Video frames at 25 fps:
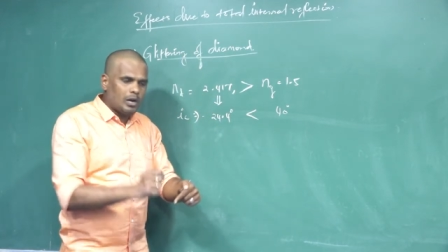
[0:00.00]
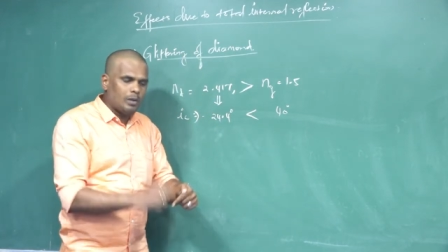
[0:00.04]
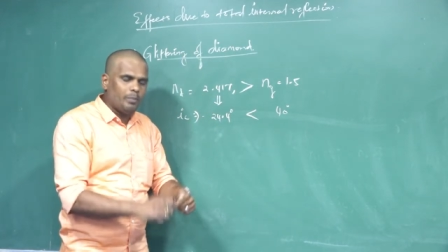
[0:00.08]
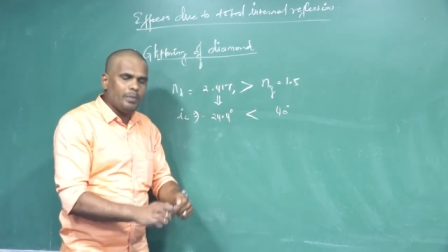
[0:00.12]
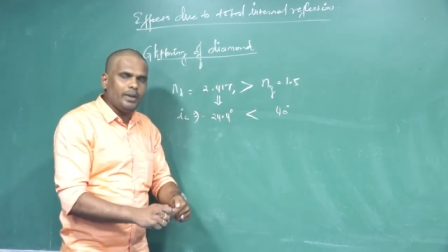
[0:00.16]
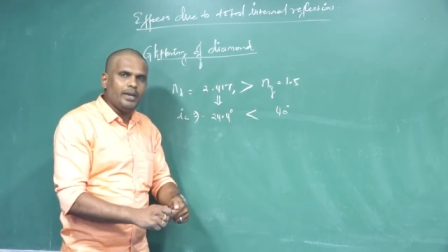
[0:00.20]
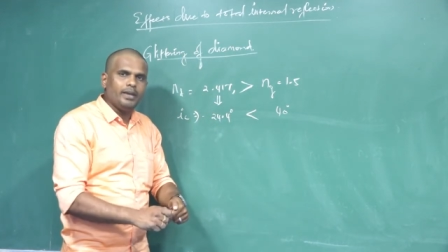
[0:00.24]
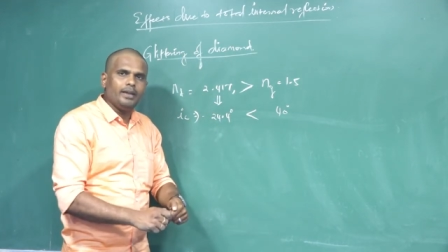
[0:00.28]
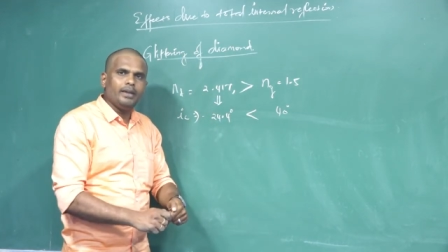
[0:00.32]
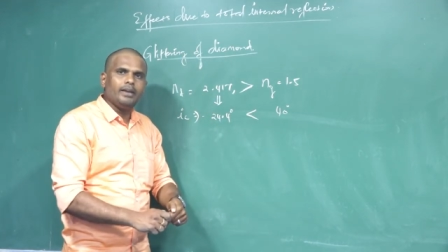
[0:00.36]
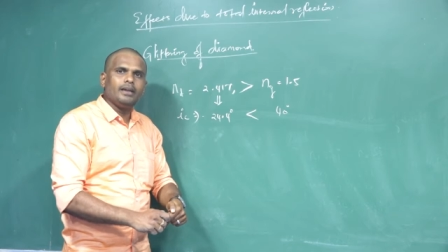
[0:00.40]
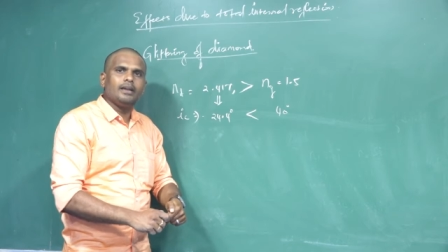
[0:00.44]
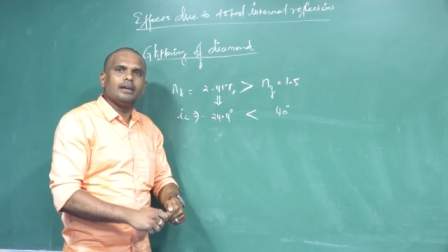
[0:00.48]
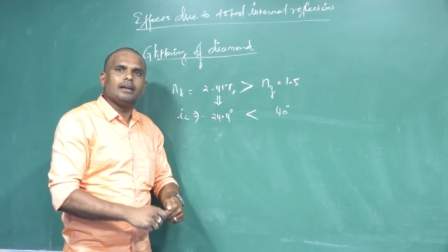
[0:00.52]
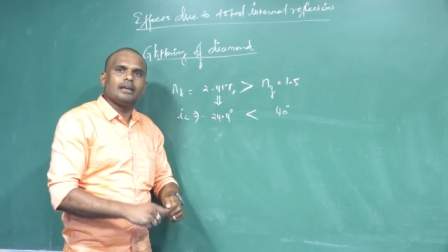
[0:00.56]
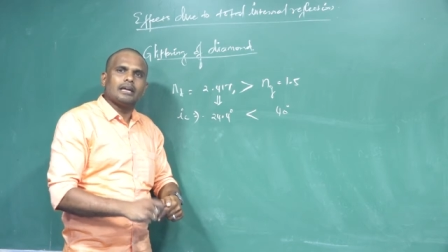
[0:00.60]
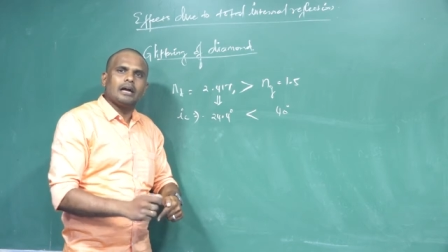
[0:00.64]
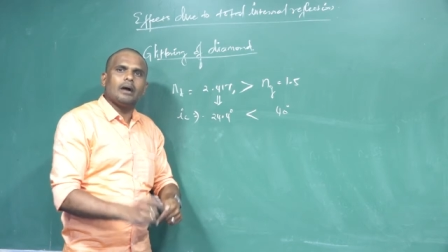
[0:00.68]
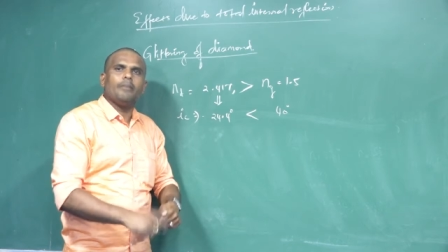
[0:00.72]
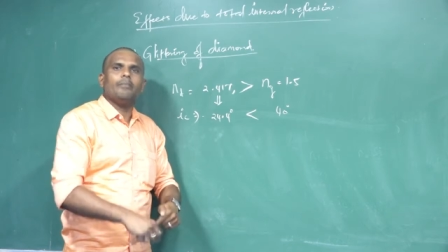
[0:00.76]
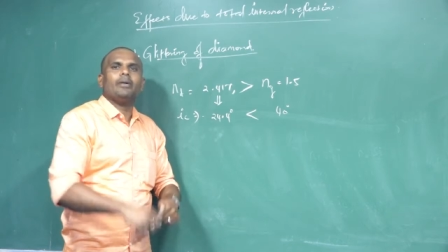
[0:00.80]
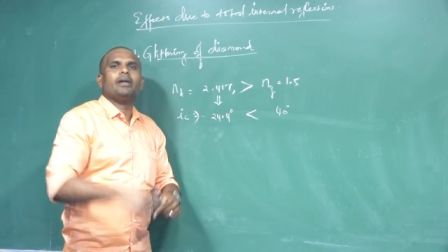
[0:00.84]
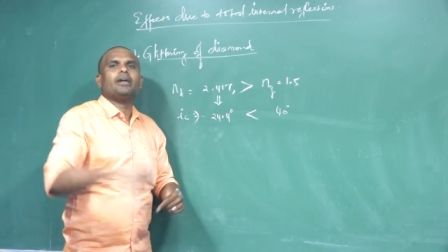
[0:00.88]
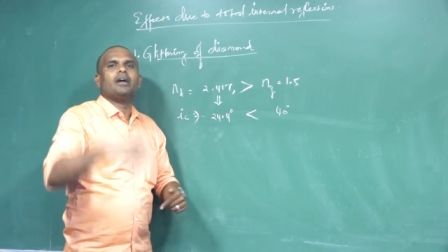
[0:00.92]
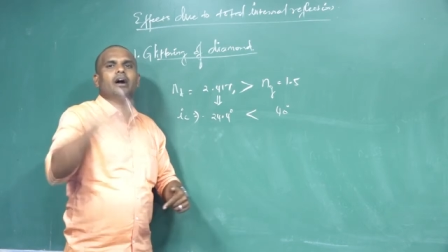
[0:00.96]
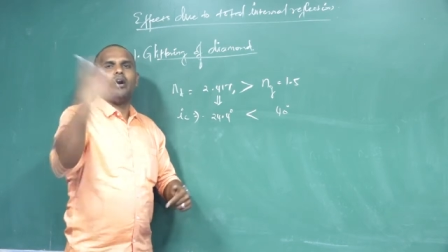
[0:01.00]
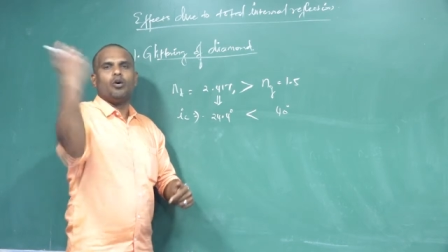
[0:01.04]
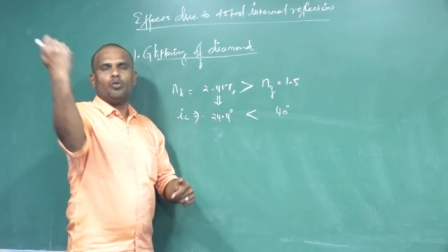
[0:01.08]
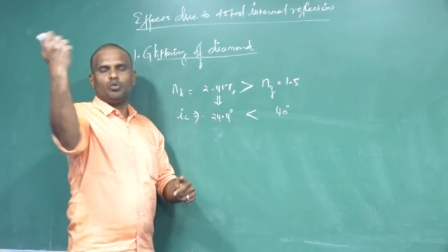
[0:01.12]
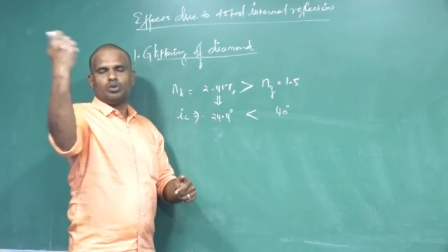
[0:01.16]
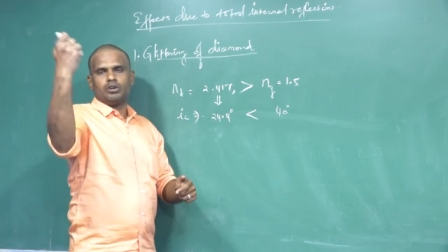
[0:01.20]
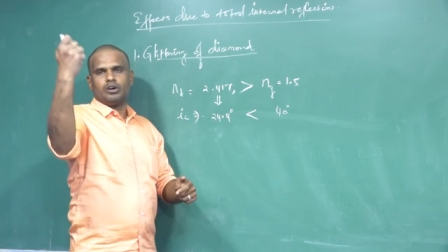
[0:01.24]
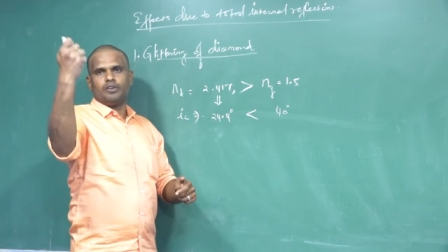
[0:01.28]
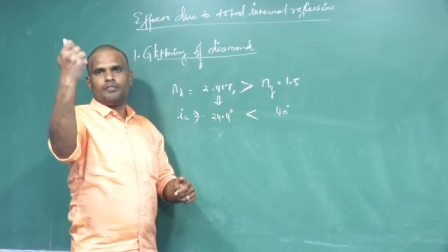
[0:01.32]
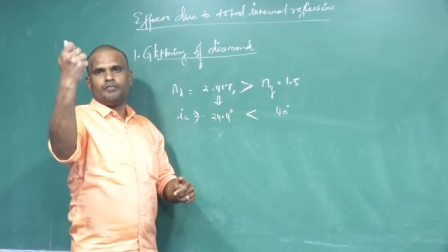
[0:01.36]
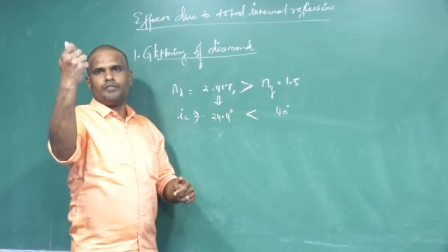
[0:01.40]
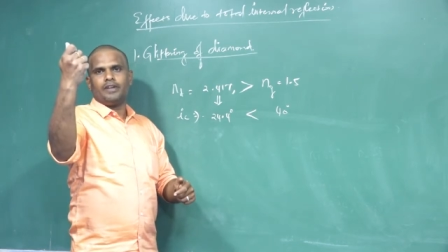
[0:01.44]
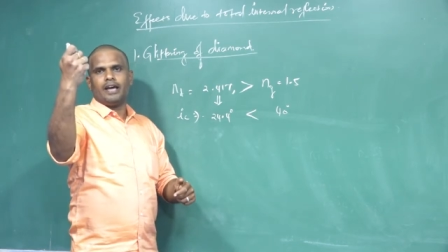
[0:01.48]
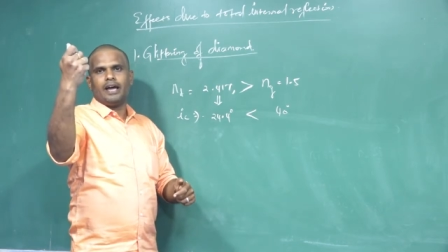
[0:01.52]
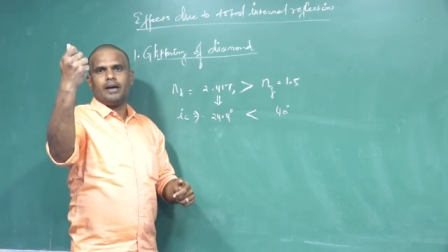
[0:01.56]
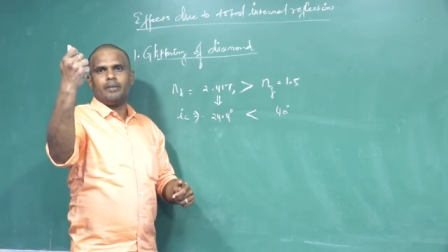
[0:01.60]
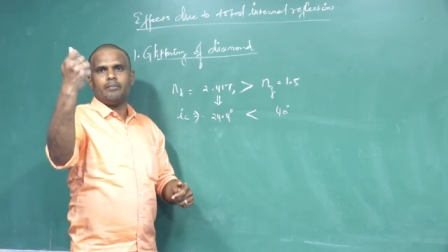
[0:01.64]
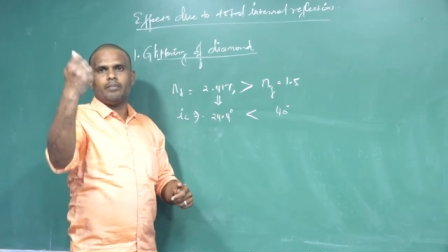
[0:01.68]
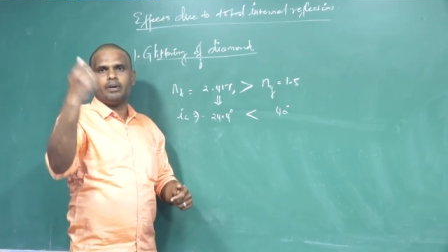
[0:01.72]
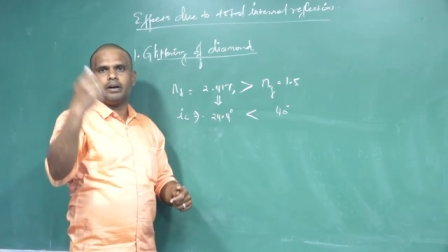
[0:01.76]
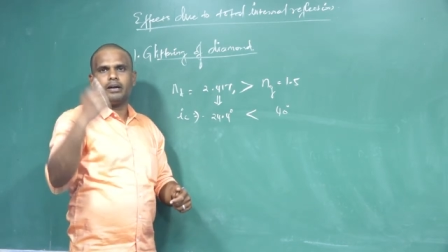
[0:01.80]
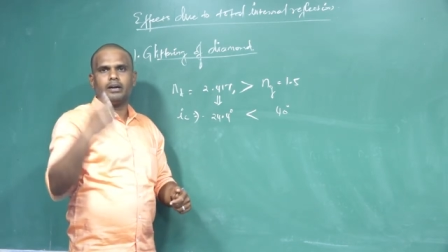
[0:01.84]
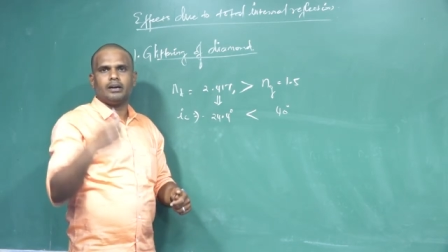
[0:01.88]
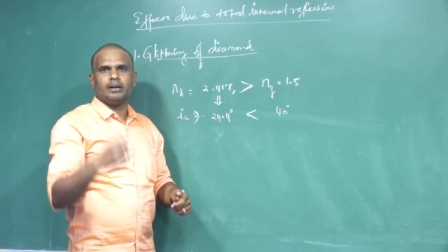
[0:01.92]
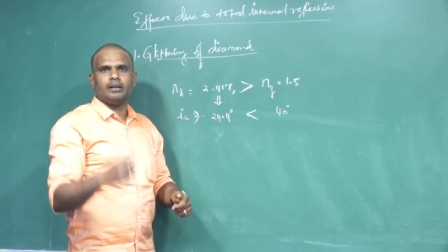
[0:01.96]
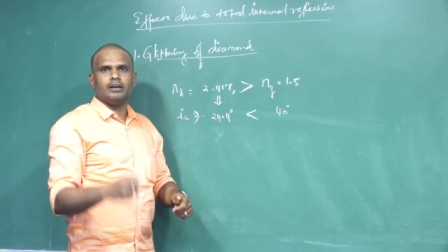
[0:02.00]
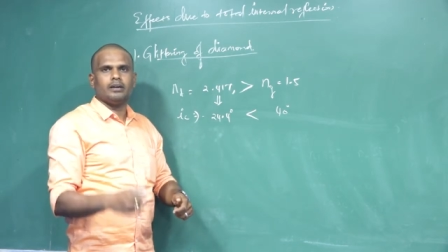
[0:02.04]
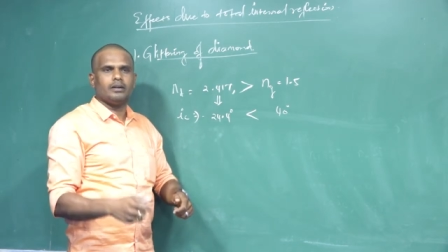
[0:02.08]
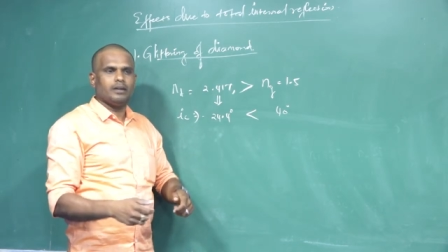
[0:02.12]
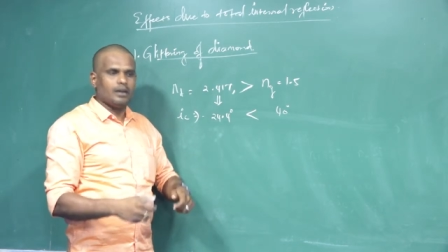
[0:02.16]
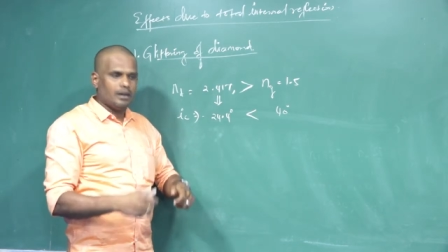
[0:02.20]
be coming out of diamond